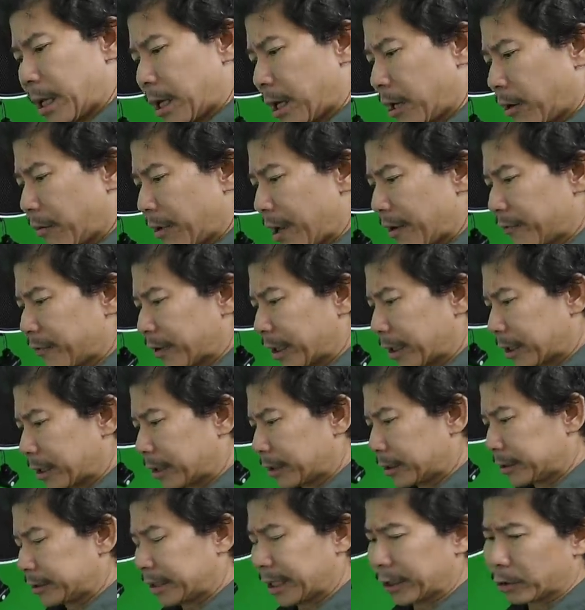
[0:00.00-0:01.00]
However,
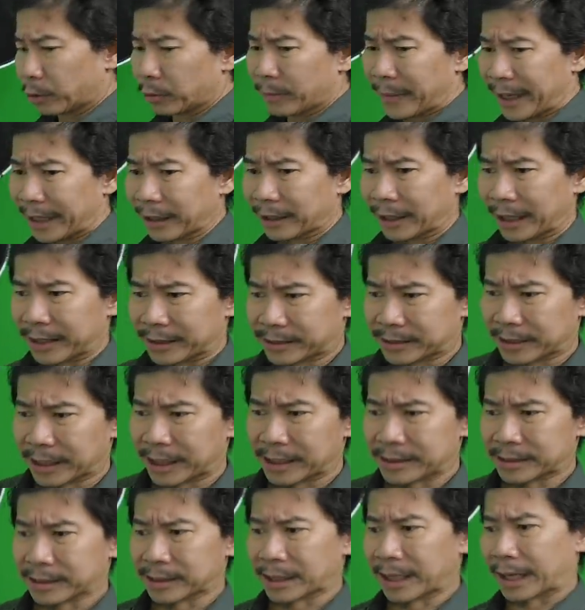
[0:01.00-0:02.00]
they don't make light
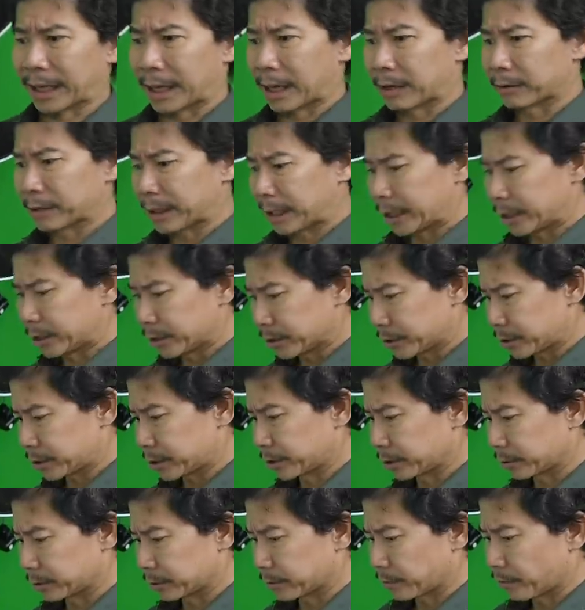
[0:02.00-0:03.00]
stands like how they used
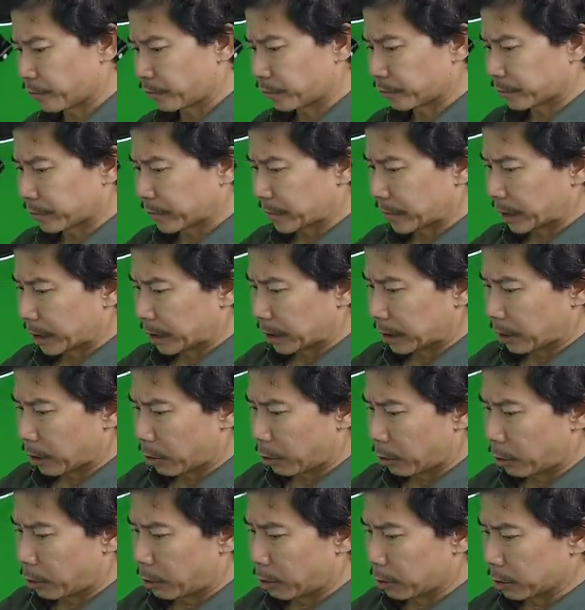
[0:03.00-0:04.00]
to.
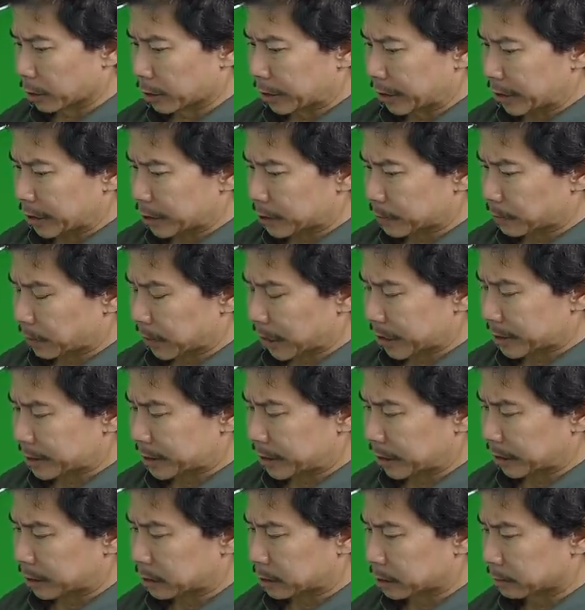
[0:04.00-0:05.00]
All these
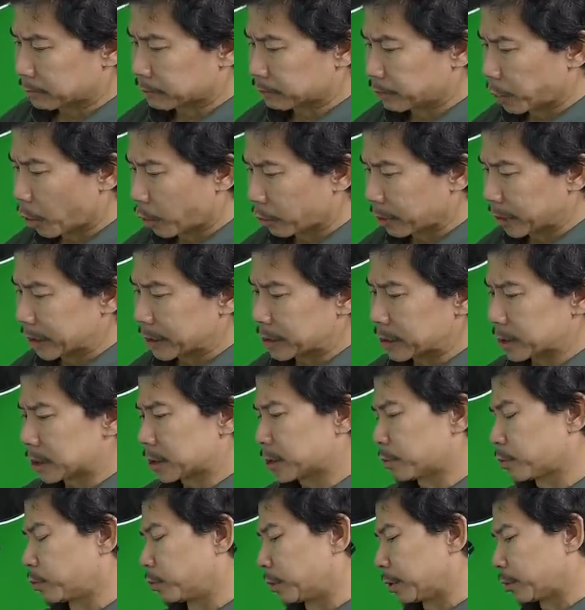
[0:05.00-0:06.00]
plastic
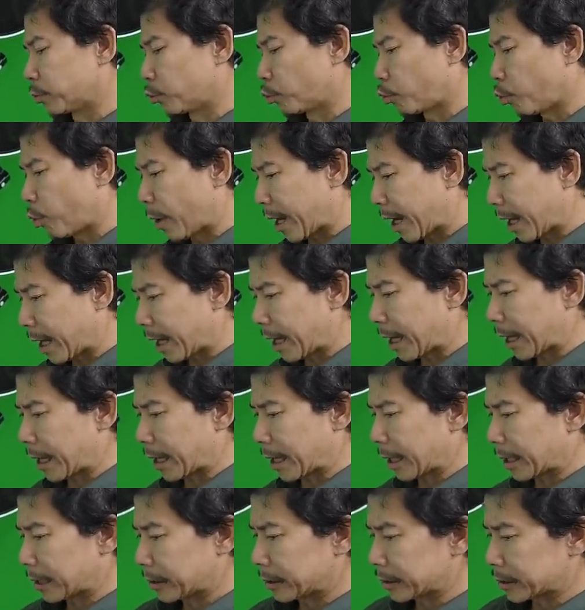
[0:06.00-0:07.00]
components would
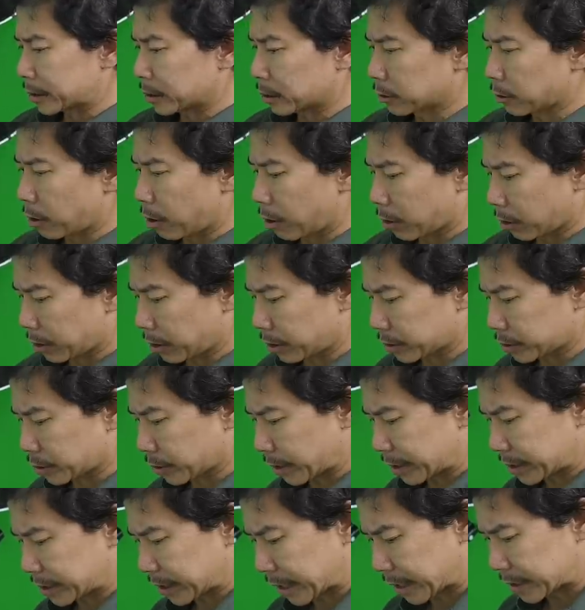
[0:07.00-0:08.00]
wear this lock.
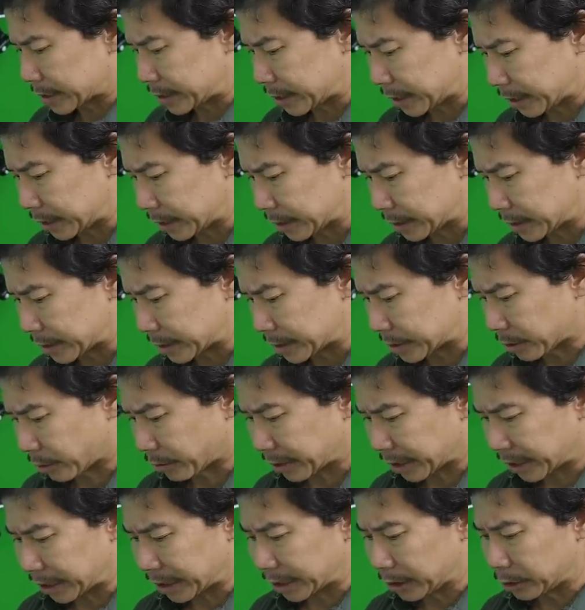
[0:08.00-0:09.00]
So as you can see, this is
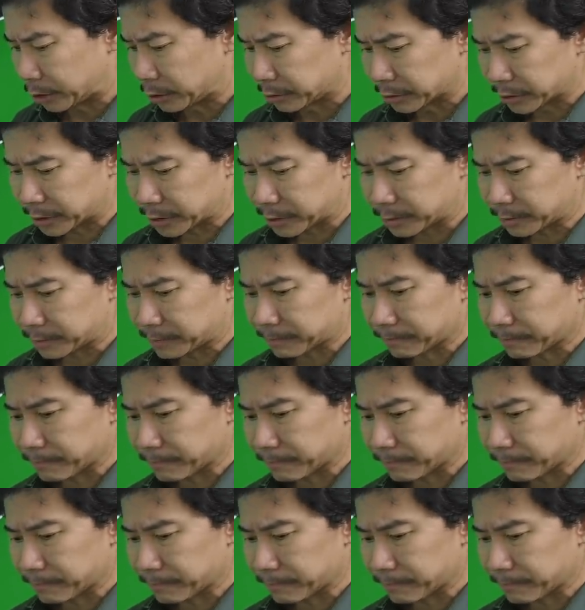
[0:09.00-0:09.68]
already loose.